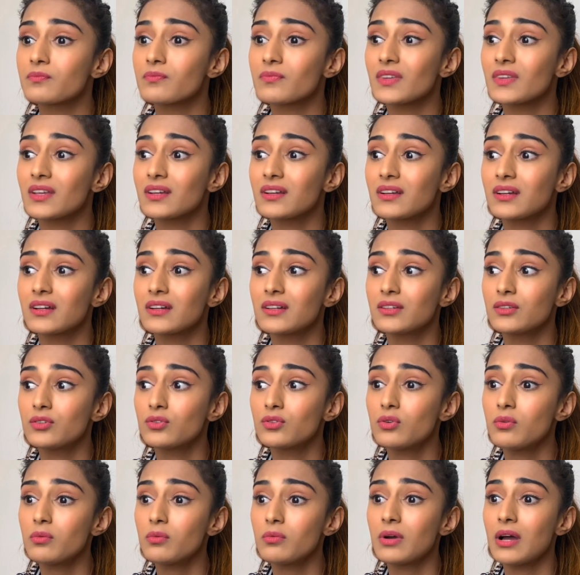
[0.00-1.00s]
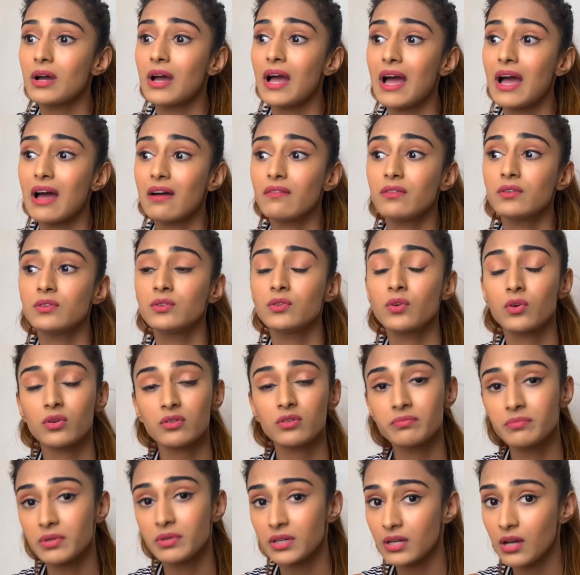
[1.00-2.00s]
a lot
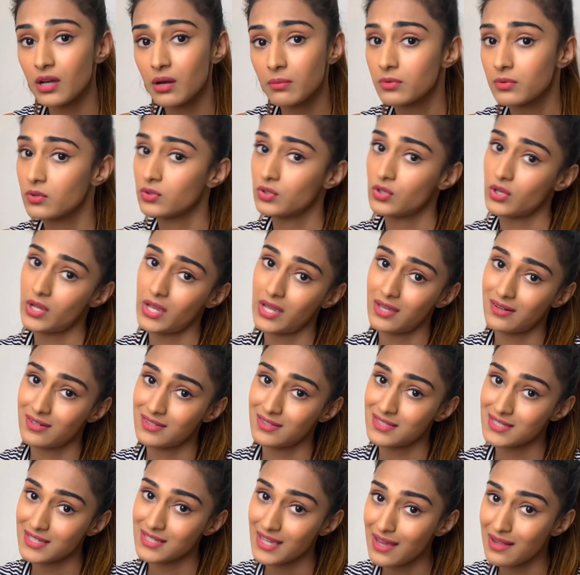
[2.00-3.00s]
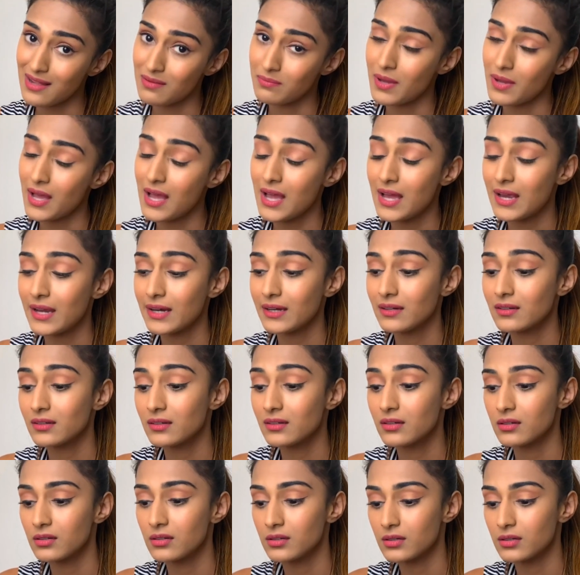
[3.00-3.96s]
of buildup on your hair and scalp, and